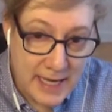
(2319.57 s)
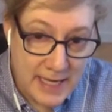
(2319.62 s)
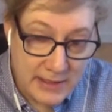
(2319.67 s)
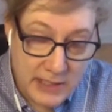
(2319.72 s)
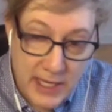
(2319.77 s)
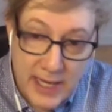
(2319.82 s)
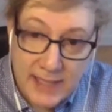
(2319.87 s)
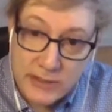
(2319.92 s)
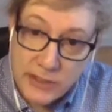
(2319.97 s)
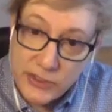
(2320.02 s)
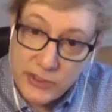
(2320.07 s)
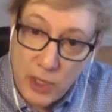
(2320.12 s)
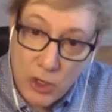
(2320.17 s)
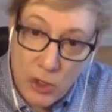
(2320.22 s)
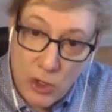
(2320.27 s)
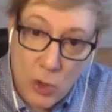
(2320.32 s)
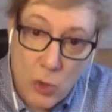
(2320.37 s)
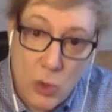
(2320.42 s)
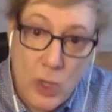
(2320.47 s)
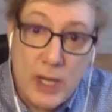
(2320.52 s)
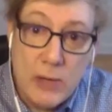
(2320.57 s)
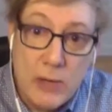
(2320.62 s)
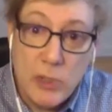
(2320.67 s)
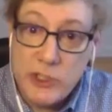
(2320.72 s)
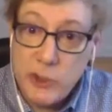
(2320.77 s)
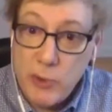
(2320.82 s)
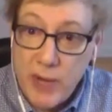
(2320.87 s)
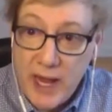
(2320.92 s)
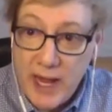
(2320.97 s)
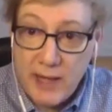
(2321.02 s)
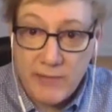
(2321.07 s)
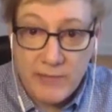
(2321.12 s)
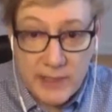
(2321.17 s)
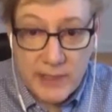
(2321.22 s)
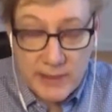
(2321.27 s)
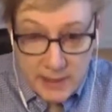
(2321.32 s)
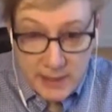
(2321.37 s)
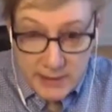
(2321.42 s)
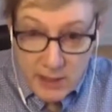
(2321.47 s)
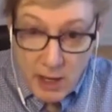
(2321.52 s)
And so what you have
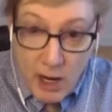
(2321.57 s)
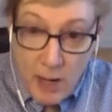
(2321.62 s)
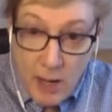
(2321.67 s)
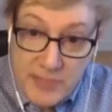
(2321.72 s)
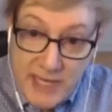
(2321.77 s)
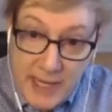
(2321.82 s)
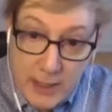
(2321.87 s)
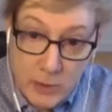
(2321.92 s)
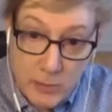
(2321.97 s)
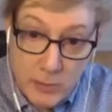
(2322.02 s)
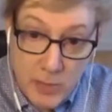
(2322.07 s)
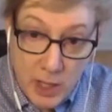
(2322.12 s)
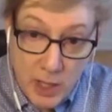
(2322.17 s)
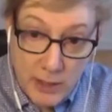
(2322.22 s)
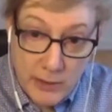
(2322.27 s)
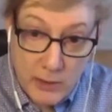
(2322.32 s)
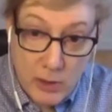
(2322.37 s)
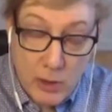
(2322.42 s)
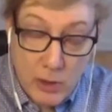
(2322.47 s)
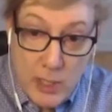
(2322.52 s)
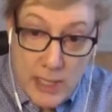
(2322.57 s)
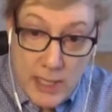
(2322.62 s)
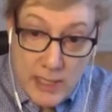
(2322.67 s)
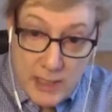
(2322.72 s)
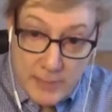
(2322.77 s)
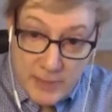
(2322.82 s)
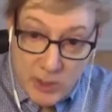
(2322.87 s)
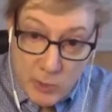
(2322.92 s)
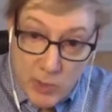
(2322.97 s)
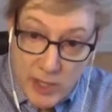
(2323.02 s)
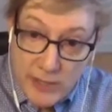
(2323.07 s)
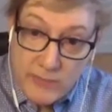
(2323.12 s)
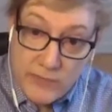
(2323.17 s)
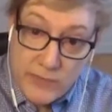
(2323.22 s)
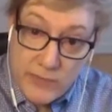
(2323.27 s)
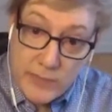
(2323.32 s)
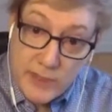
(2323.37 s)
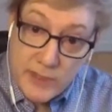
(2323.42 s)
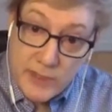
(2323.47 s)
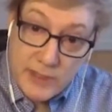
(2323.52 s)
is a top-down model coming right
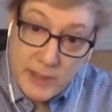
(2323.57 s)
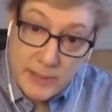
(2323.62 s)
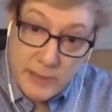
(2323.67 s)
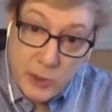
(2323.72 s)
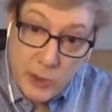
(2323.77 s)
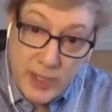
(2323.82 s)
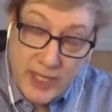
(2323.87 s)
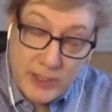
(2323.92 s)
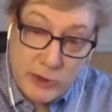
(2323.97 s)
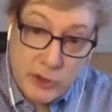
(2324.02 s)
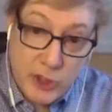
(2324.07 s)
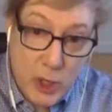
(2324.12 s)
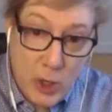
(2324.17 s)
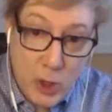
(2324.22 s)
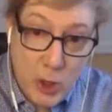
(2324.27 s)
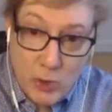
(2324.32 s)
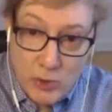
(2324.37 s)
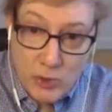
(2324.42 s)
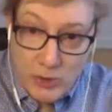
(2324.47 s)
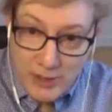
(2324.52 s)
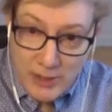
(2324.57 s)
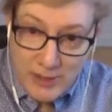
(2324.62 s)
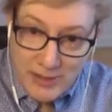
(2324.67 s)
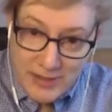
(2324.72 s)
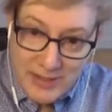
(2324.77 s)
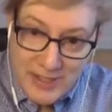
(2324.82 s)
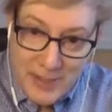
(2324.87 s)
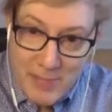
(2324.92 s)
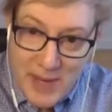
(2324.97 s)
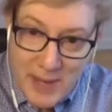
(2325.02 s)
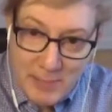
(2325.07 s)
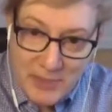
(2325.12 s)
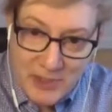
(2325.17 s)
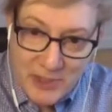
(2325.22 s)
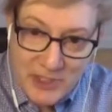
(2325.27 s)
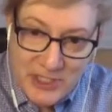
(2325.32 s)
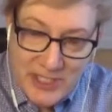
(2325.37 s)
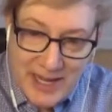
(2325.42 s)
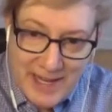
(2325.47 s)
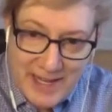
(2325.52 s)
from the WHO to member
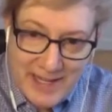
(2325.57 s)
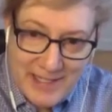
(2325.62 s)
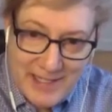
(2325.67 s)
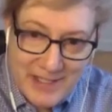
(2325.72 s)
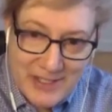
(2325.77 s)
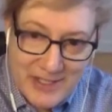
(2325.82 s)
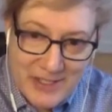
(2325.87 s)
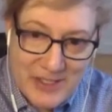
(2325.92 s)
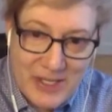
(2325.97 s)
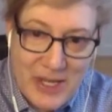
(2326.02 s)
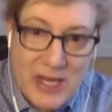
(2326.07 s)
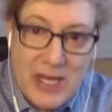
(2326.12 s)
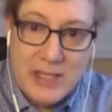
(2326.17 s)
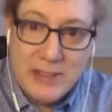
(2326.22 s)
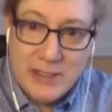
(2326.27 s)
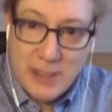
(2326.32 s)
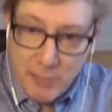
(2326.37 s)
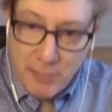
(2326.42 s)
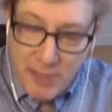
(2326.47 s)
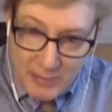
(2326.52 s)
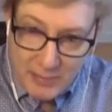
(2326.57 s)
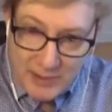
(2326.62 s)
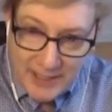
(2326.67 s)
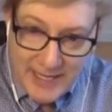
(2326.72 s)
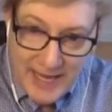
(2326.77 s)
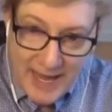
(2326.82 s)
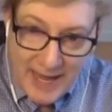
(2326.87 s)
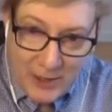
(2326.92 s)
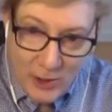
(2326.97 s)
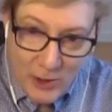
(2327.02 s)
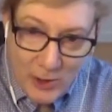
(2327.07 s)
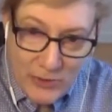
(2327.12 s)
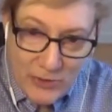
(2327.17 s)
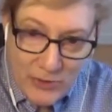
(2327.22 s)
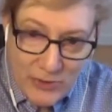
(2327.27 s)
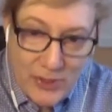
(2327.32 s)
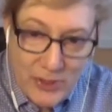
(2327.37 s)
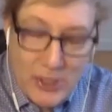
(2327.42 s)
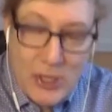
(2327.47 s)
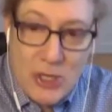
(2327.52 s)
states, to public health,
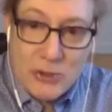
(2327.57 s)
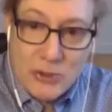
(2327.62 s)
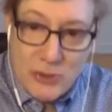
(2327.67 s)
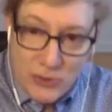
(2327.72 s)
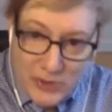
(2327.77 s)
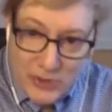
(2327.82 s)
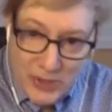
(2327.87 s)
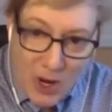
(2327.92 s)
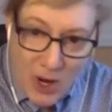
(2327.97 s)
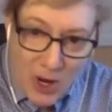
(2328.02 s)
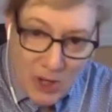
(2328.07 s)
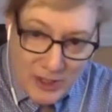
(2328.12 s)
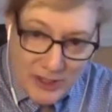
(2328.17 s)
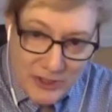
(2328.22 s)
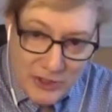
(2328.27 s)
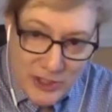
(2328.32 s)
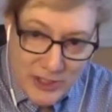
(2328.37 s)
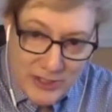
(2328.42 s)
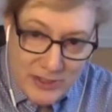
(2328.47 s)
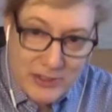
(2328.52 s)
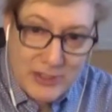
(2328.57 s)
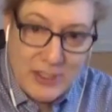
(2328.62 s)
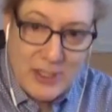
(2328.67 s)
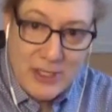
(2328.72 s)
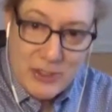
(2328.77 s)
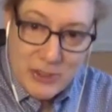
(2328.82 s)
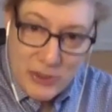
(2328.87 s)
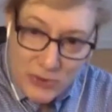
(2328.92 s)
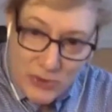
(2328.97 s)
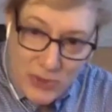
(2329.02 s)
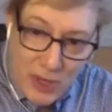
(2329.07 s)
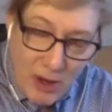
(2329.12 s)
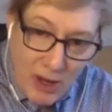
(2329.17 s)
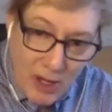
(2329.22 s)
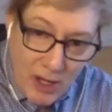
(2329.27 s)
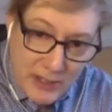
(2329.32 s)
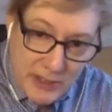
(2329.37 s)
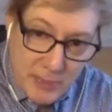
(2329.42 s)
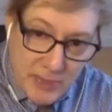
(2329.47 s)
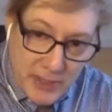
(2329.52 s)
to the colleges, to the
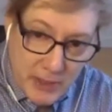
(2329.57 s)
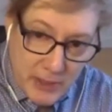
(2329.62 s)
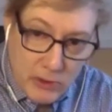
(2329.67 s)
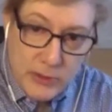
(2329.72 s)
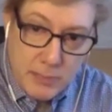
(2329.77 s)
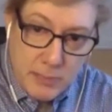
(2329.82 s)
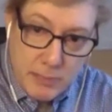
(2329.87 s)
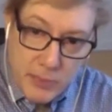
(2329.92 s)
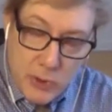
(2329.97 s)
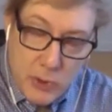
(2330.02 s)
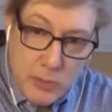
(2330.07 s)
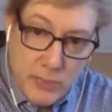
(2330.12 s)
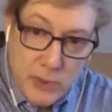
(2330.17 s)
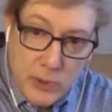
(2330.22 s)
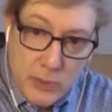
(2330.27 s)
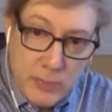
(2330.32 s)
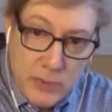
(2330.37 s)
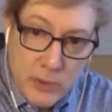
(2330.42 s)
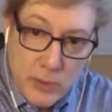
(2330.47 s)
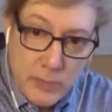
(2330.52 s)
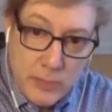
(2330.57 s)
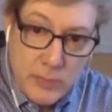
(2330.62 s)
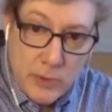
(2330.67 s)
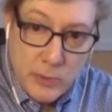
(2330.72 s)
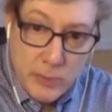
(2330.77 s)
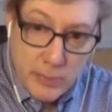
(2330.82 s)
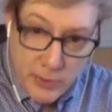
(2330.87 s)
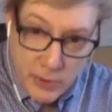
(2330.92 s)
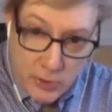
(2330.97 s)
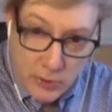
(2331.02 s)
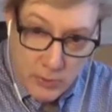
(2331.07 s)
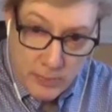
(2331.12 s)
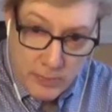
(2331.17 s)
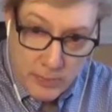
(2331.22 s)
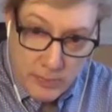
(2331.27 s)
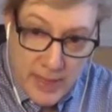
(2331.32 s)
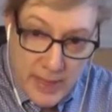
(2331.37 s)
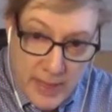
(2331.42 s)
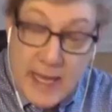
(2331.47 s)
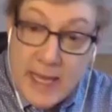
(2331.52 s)
hospitals, boom, boom, boom, boom, boom.
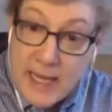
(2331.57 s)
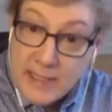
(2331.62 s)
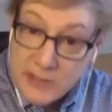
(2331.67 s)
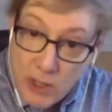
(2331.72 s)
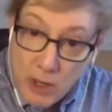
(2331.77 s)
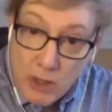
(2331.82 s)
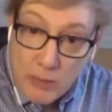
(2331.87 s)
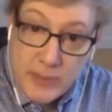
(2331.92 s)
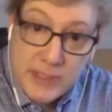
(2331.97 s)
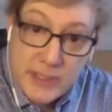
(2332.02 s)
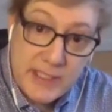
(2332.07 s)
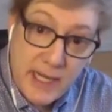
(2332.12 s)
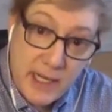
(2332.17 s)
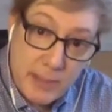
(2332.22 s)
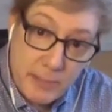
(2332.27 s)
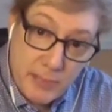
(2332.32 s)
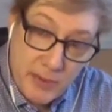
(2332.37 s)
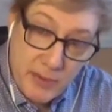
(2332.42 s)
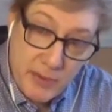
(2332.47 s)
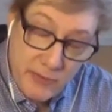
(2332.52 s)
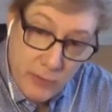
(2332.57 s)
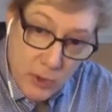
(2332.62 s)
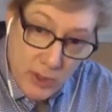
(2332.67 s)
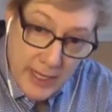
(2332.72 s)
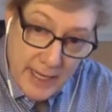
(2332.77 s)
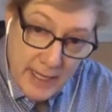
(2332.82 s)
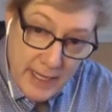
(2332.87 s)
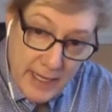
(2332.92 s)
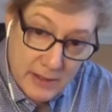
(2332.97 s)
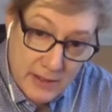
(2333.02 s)
It's all been set up beforehand.